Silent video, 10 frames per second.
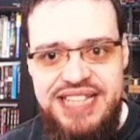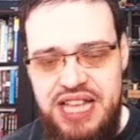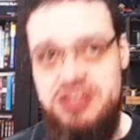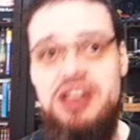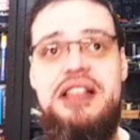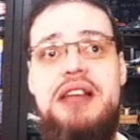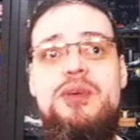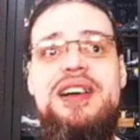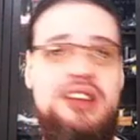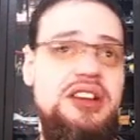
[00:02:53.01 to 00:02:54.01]
I thought that
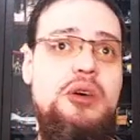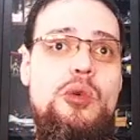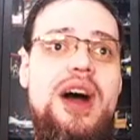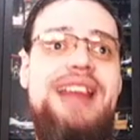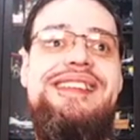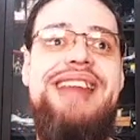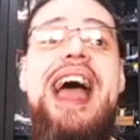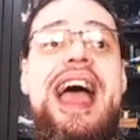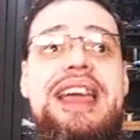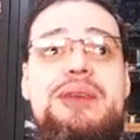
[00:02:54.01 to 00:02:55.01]
was only 1
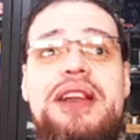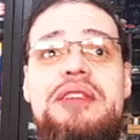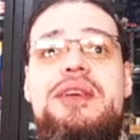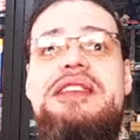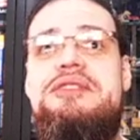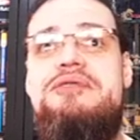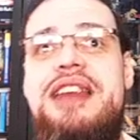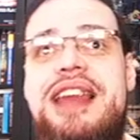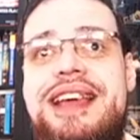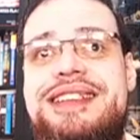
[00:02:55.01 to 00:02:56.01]
day when it was
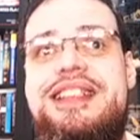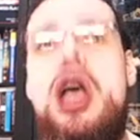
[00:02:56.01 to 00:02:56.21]
released.